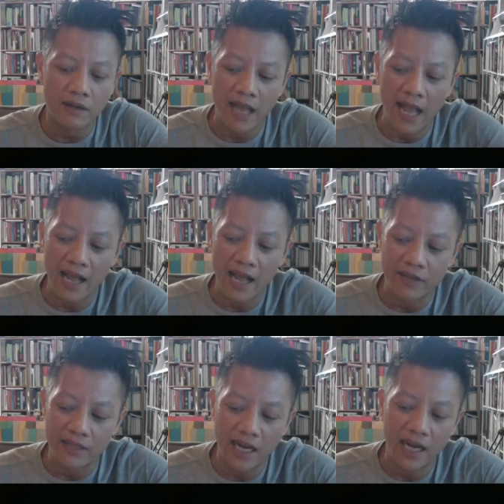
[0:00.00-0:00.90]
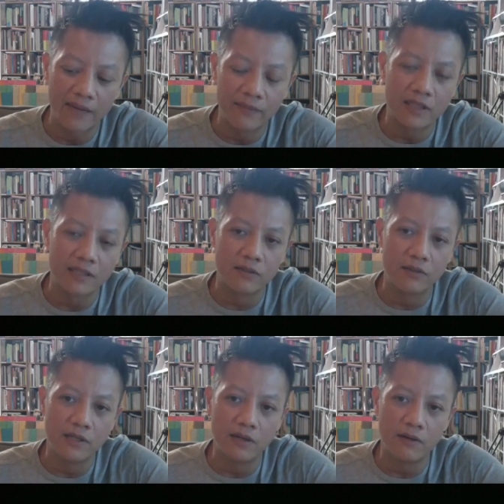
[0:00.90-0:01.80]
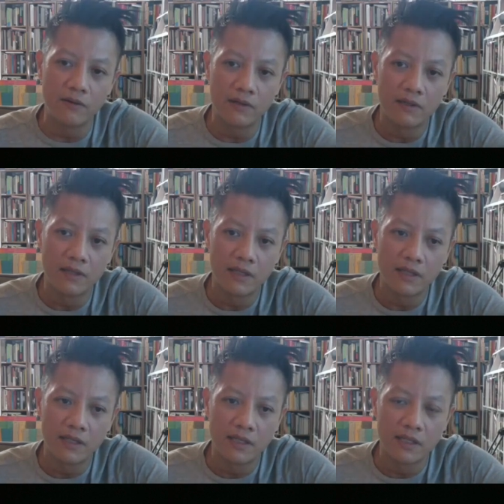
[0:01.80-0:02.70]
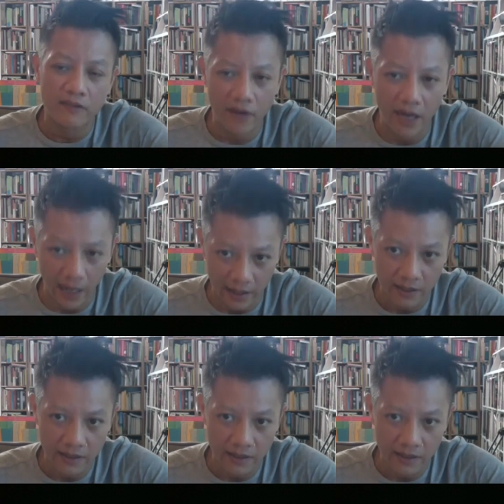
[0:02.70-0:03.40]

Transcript: having time in the studio is fine.